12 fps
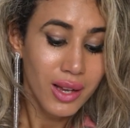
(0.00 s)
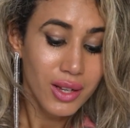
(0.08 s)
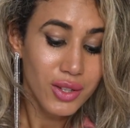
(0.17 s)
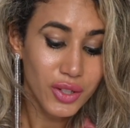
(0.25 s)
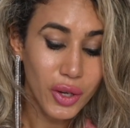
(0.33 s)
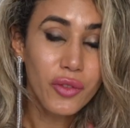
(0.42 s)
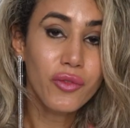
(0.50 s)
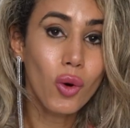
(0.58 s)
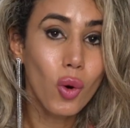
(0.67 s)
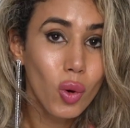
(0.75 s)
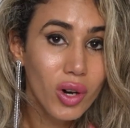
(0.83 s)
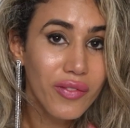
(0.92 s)
So, for
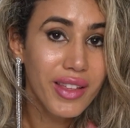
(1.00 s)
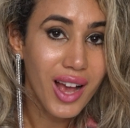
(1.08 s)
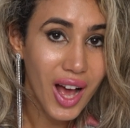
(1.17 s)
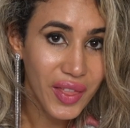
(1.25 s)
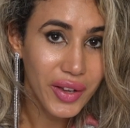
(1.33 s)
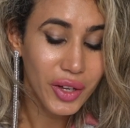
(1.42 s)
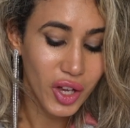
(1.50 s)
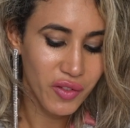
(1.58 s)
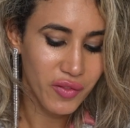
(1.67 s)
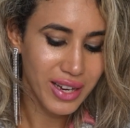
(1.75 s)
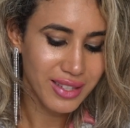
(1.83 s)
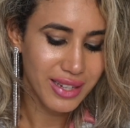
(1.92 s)
all of the other
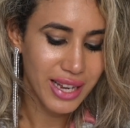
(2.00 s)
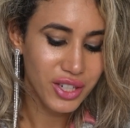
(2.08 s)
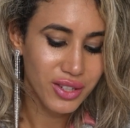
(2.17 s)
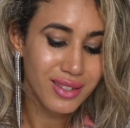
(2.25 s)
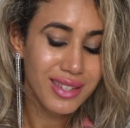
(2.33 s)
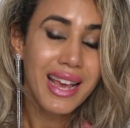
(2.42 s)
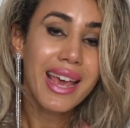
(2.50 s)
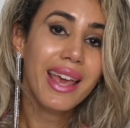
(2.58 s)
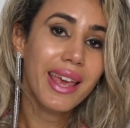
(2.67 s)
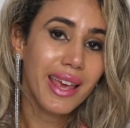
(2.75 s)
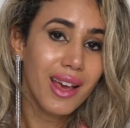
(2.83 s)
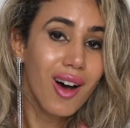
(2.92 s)
COVID vaccinations,
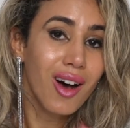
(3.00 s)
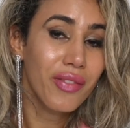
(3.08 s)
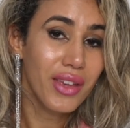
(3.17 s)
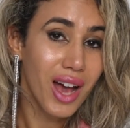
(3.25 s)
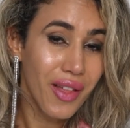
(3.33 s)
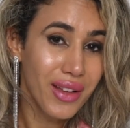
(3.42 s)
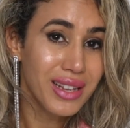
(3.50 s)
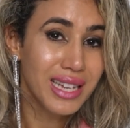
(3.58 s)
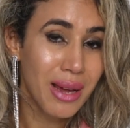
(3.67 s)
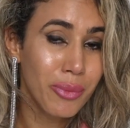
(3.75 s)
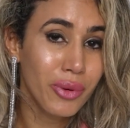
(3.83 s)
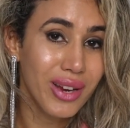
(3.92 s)
here are the other
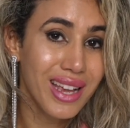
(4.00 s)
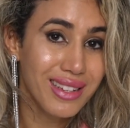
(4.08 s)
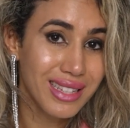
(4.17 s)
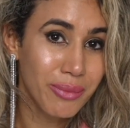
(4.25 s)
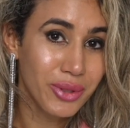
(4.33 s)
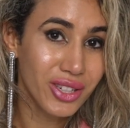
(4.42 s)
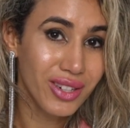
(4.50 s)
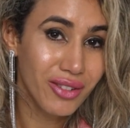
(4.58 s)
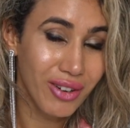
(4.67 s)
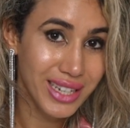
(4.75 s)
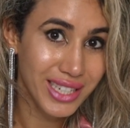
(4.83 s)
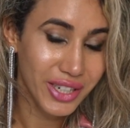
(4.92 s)
temporary exemption
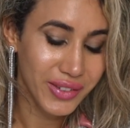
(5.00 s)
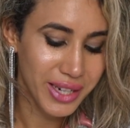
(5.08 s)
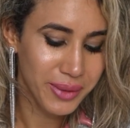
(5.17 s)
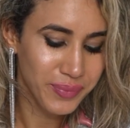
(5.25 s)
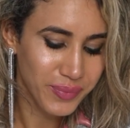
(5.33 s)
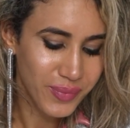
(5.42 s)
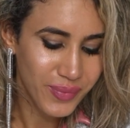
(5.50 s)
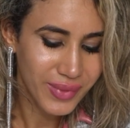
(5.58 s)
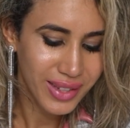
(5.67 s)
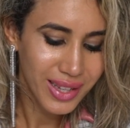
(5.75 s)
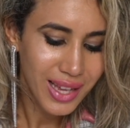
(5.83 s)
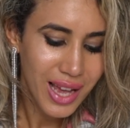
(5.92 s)
criteria.
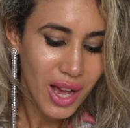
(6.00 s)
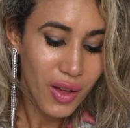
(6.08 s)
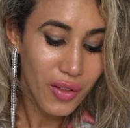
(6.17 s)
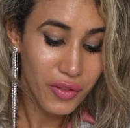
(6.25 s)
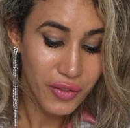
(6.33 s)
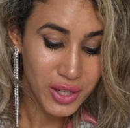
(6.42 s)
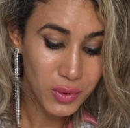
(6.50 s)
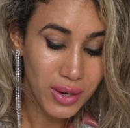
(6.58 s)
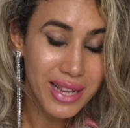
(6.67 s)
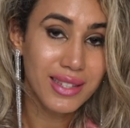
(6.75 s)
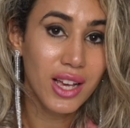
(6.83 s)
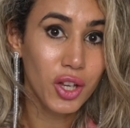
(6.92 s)
First one
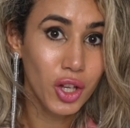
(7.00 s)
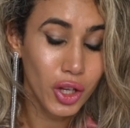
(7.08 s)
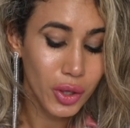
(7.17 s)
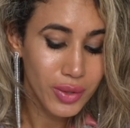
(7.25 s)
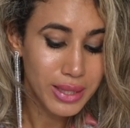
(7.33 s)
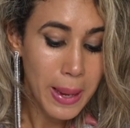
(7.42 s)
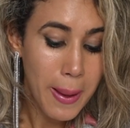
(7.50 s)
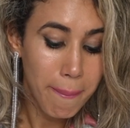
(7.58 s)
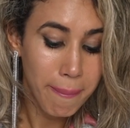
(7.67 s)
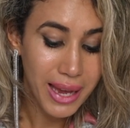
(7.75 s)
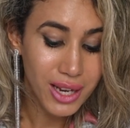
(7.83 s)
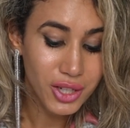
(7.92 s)
is acute
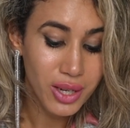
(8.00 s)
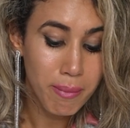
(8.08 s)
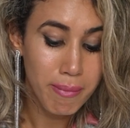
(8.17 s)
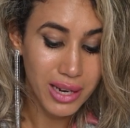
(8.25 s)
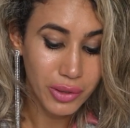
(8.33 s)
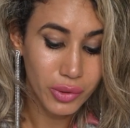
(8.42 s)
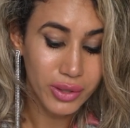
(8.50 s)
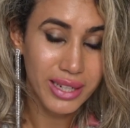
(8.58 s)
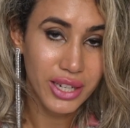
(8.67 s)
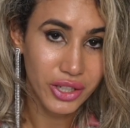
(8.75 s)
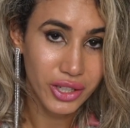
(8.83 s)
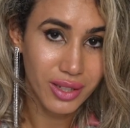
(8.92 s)
major medical
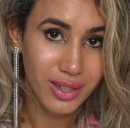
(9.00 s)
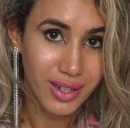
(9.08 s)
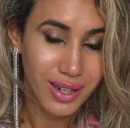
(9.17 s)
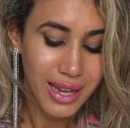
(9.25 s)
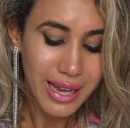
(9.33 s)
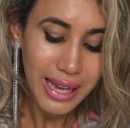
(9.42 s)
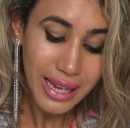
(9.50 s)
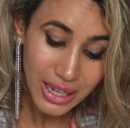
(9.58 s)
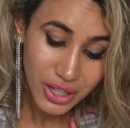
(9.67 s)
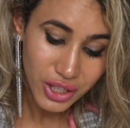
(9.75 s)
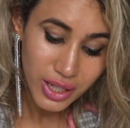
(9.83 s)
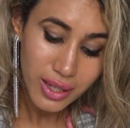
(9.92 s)
condition
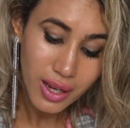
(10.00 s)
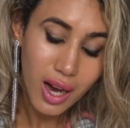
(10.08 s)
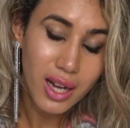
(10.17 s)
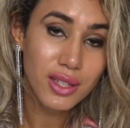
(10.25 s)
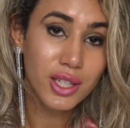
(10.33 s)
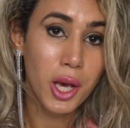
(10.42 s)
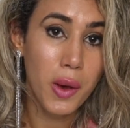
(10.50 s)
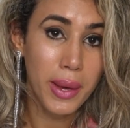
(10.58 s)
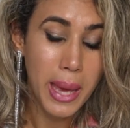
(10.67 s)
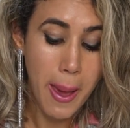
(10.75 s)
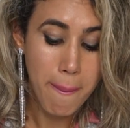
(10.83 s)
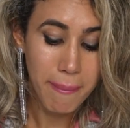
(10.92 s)
e.g.,
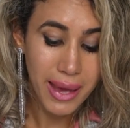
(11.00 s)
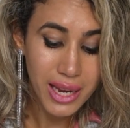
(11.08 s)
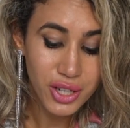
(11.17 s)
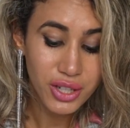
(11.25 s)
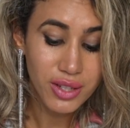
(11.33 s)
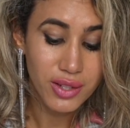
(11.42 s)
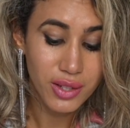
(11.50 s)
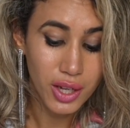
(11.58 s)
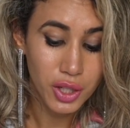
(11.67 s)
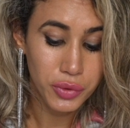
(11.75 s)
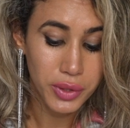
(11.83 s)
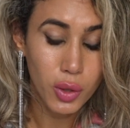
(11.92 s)
undergoing a major
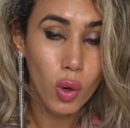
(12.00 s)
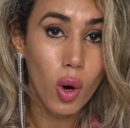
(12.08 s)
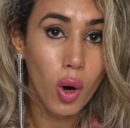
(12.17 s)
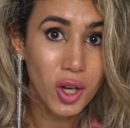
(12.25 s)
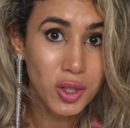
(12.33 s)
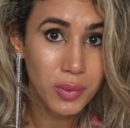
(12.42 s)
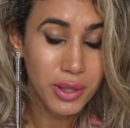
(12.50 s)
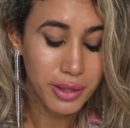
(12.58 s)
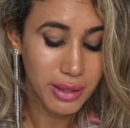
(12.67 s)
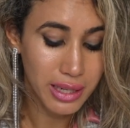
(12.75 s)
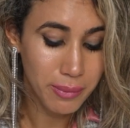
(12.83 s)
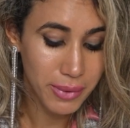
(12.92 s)
surgery or
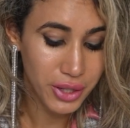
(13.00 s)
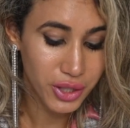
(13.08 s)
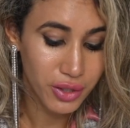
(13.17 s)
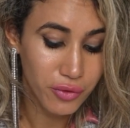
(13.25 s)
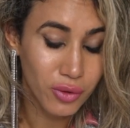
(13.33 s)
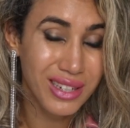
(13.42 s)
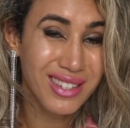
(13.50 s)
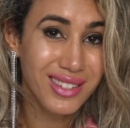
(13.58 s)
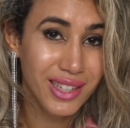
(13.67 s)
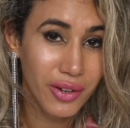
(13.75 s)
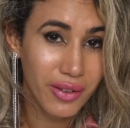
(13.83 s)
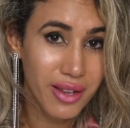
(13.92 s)
hospital admission for a
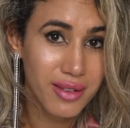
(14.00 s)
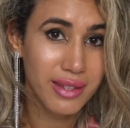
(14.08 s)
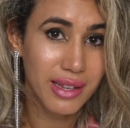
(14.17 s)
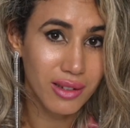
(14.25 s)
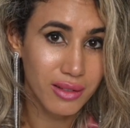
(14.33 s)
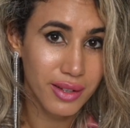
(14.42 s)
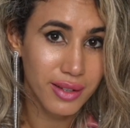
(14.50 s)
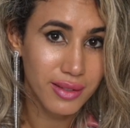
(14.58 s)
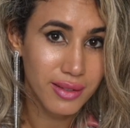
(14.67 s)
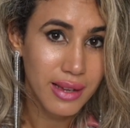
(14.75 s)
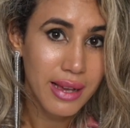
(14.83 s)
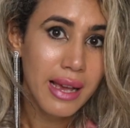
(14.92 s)
serious
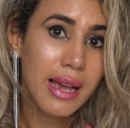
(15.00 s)
illness.